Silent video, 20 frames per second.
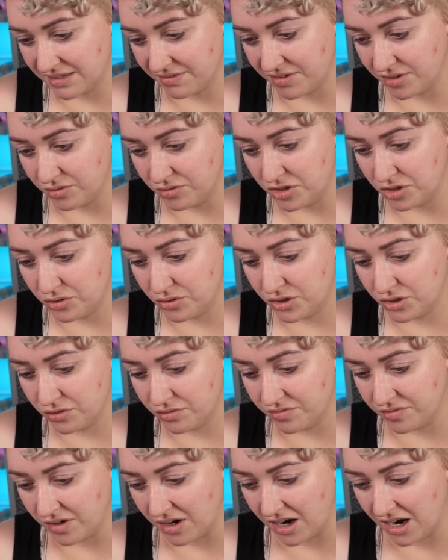if you do too
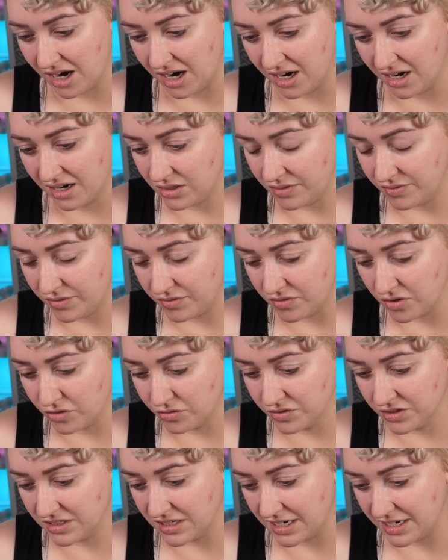far, if you've
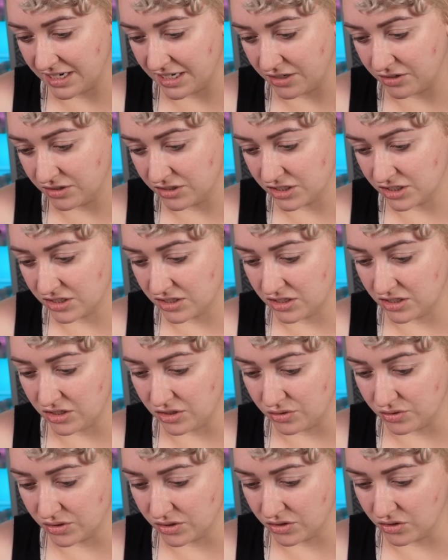overdone it, you can just
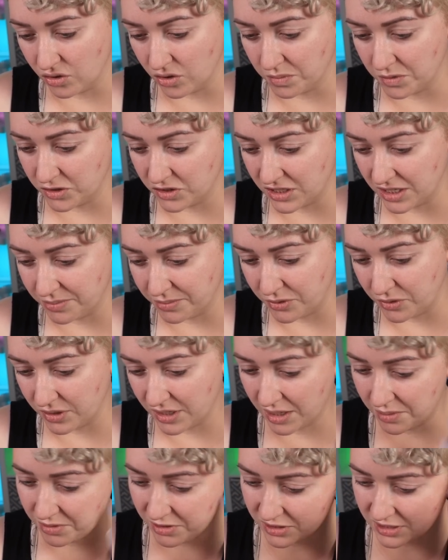use a normal shampoo a
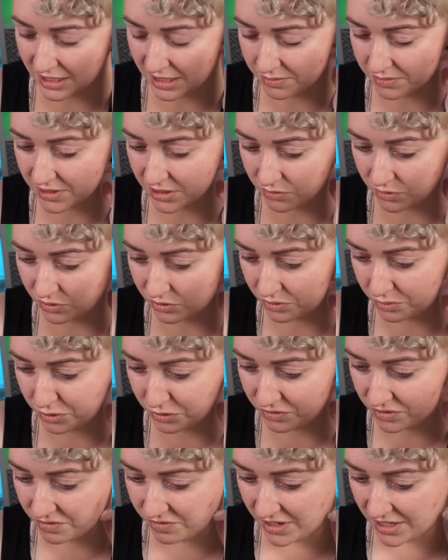couple of times, then we'll
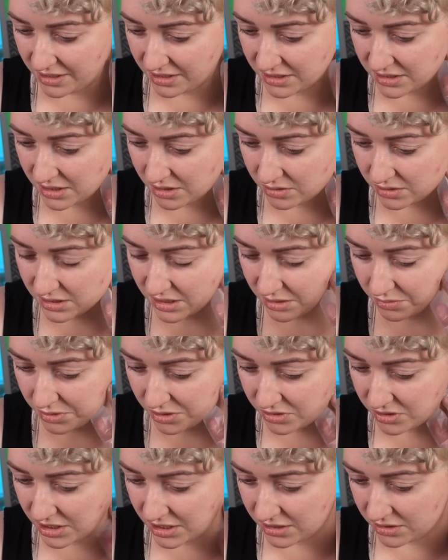remove the violet tones and blow
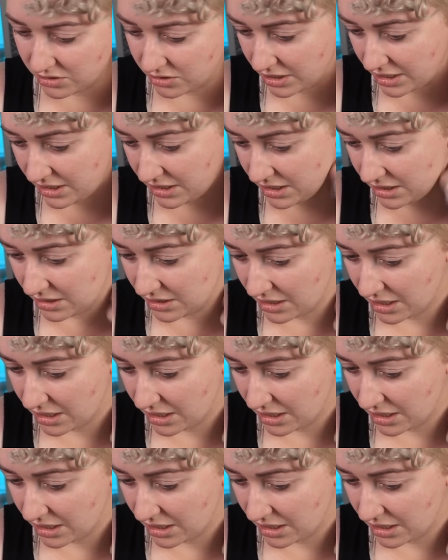dry and straighten